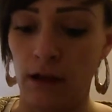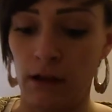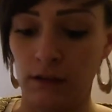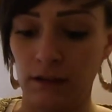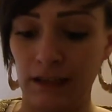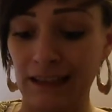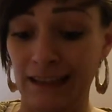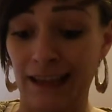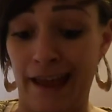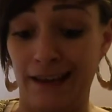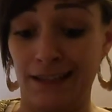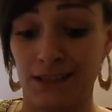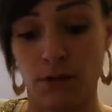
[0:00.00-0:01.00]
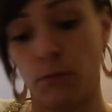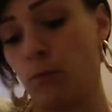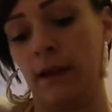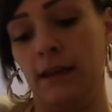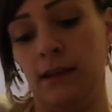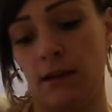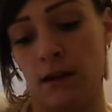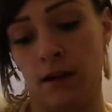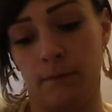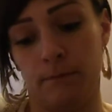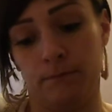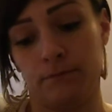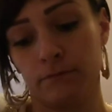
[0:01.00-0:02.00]
In the end, we
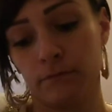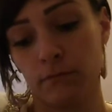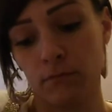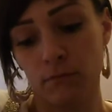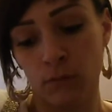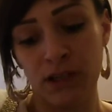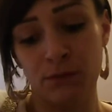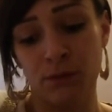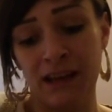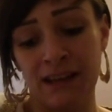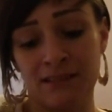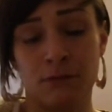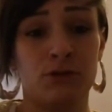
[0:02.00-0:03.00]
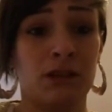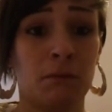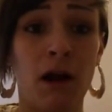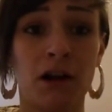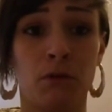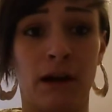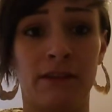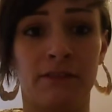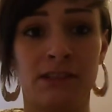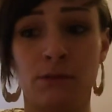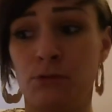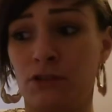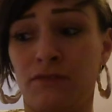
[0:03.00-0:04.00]
ended up using the microwave
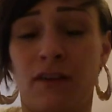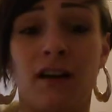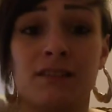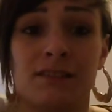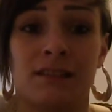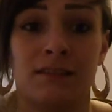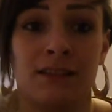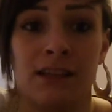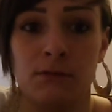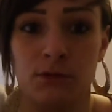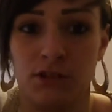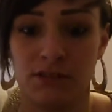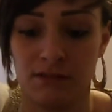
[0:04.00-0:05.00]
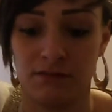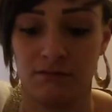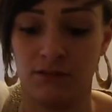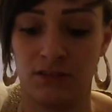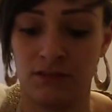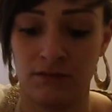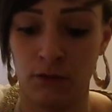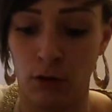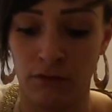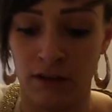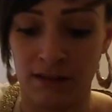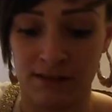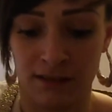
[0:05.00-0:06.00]
because it was just faster. It was just a
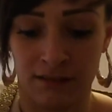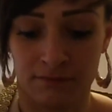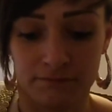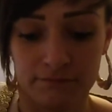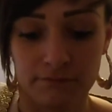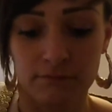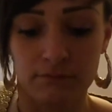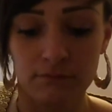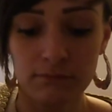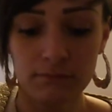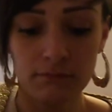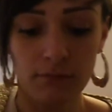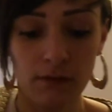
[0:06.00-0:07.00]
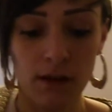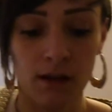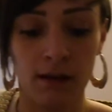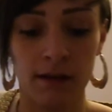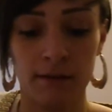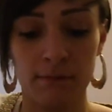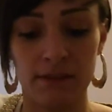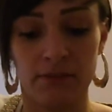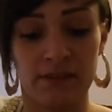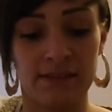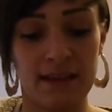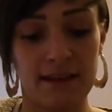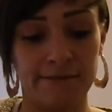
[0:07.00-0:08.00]
lot faster.
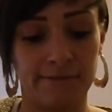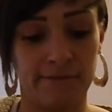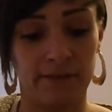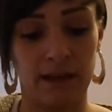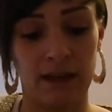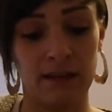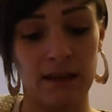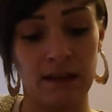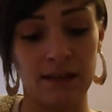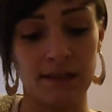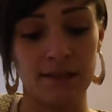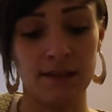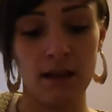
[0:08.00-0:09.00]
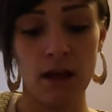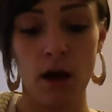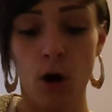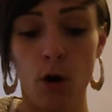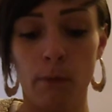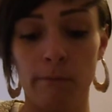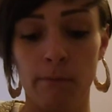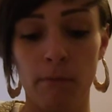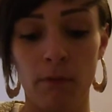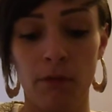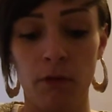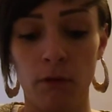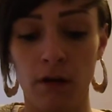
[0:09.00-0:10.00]
The sixth thing is
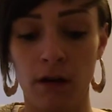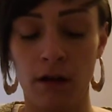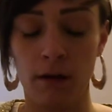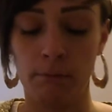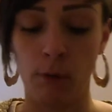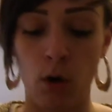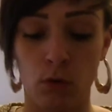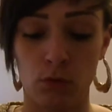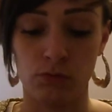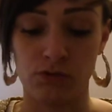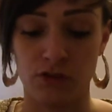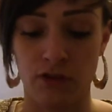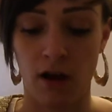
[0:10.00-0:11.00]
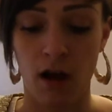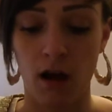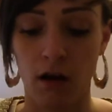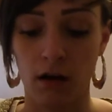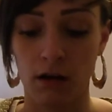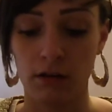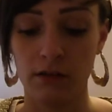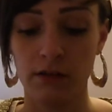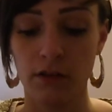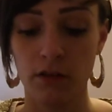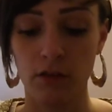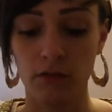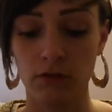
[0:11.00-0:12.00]
bottles that are
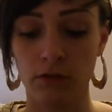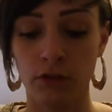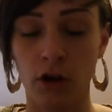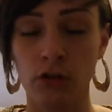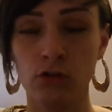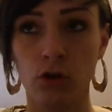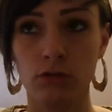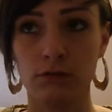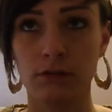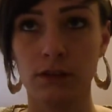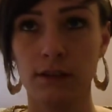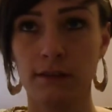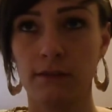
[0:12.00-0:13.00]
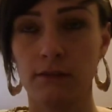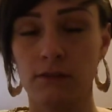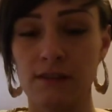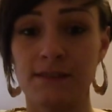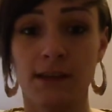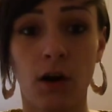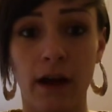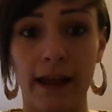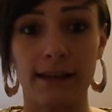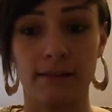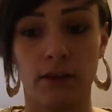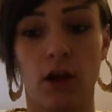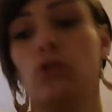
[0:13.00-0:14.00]
not
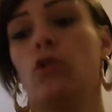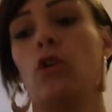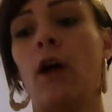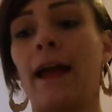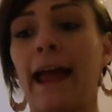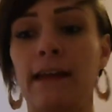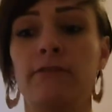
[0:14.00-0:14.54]
designed, that are not like